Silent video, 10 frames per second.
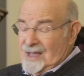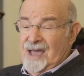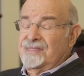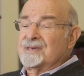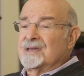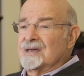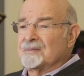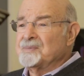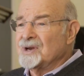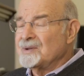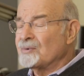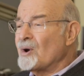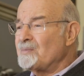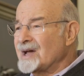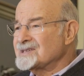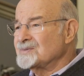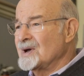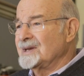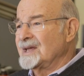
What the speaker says: I think, a pretty robust one.